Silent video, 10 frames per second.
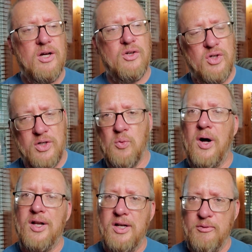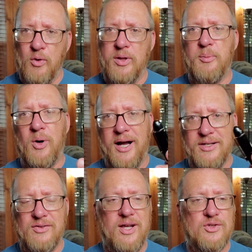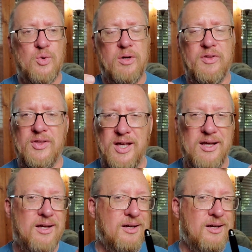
Good quality for the price and that sort of a thing.